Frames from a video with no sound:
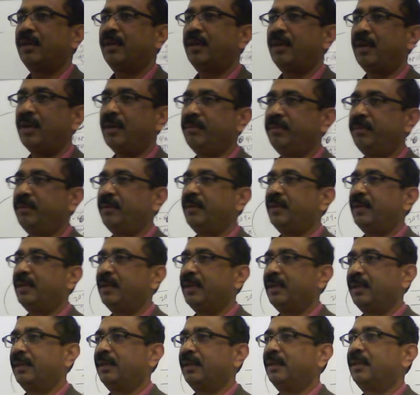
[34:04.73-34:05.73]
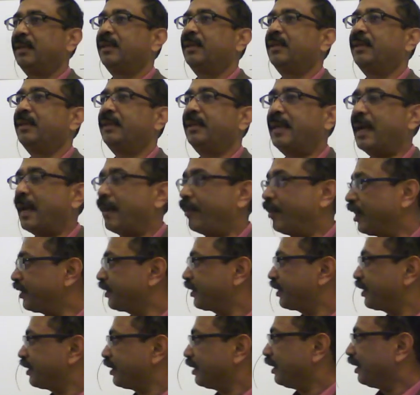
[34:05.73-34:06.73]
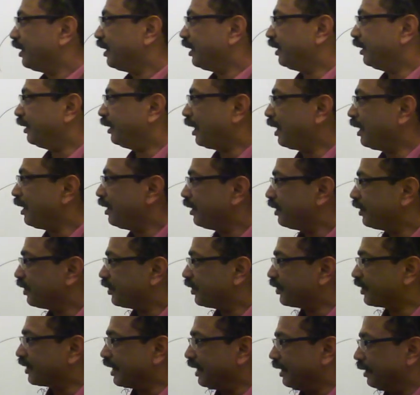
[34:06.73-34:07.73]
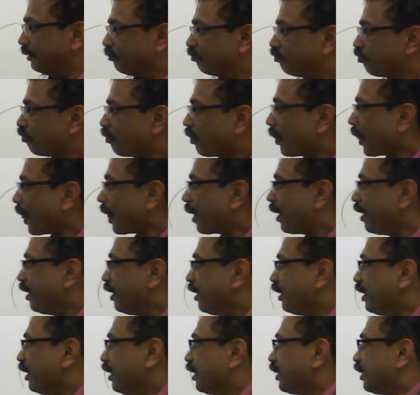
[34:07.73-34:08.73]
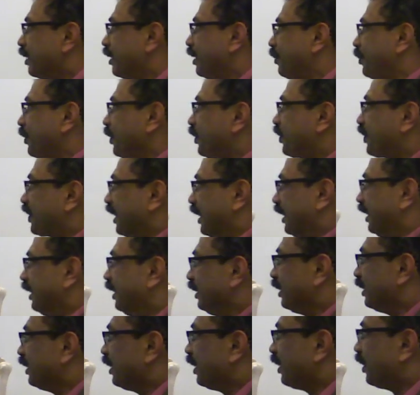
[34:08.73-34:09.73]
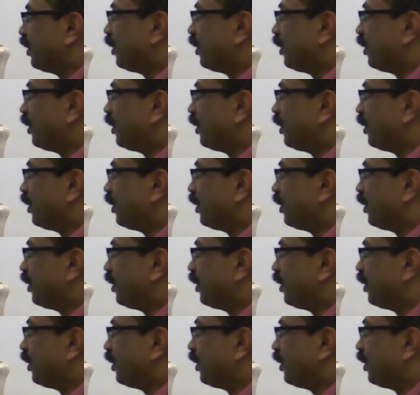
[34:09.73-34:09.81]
of damage in the skin. If you see